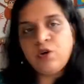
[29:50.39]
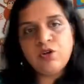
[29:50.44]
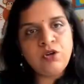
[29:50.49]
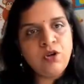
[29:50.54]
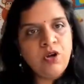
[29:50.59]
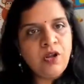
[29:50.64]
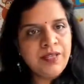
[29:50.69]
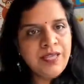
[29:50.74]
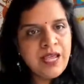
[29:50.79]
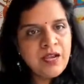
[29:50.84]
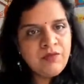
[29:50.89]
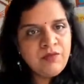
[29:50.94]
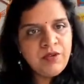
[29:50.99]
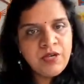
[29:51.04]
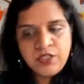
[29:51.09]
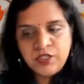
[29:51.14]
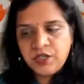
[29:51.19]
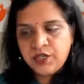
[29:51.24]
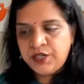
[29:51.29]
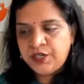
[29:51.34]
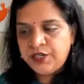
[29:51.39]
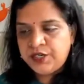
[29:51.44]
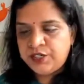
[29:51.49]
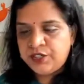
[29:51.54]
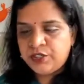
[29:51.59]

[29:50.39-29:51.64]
What all can we turn it